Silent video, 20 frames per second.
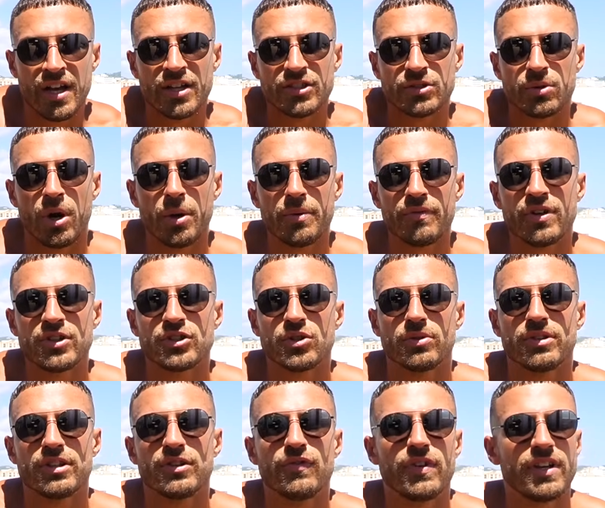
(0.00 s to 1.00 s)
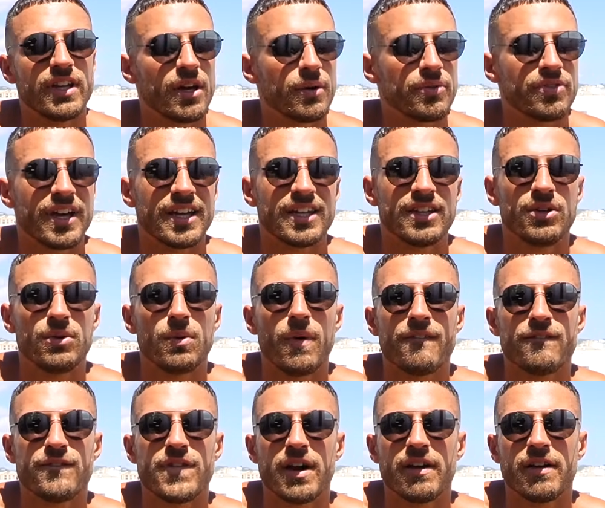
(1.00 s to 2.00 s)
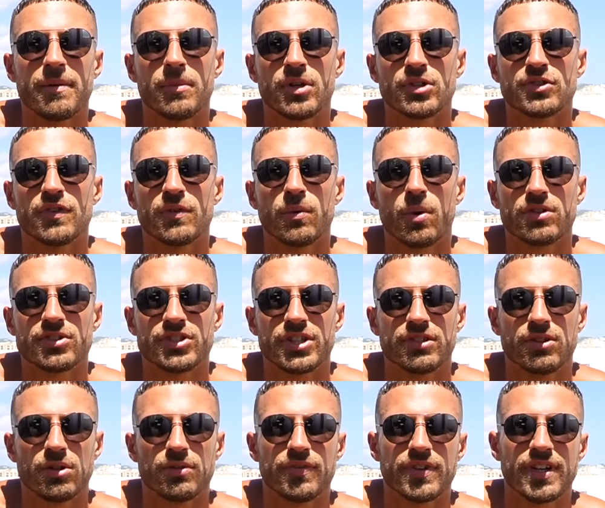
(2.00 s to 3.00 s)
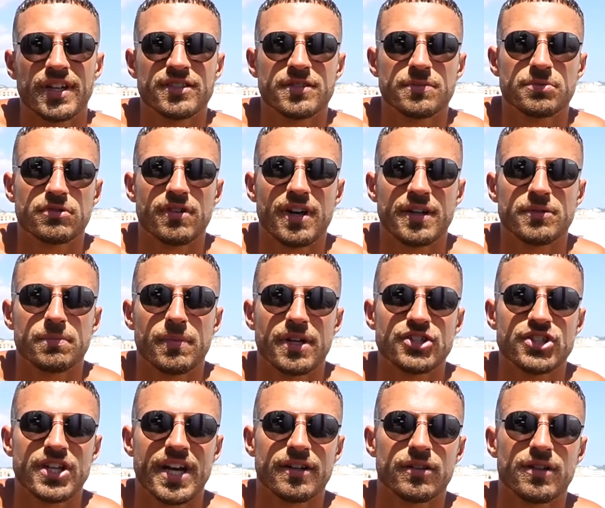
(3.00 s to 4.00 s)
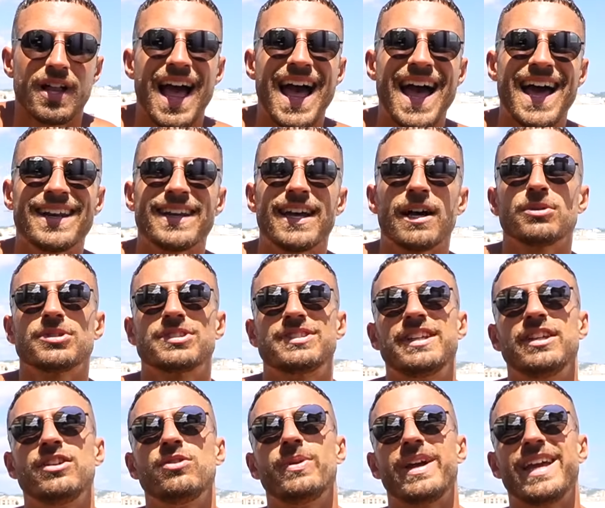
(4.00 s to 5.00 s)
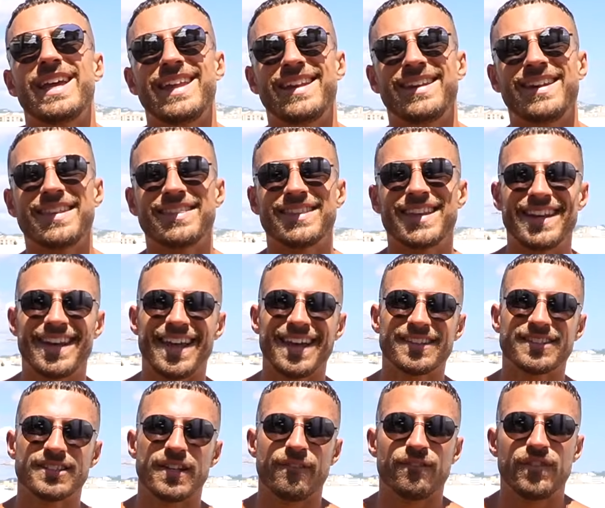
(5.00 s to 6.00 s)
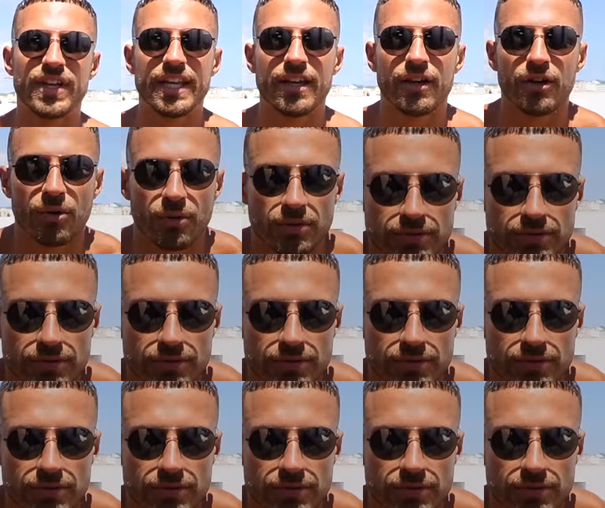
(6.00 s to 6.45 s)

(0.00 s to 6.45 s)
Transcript: So I hope you've enjoyed this video. Thank you very much for watching. Don't forget to subscribe to my channel, and I'll see you in the next video.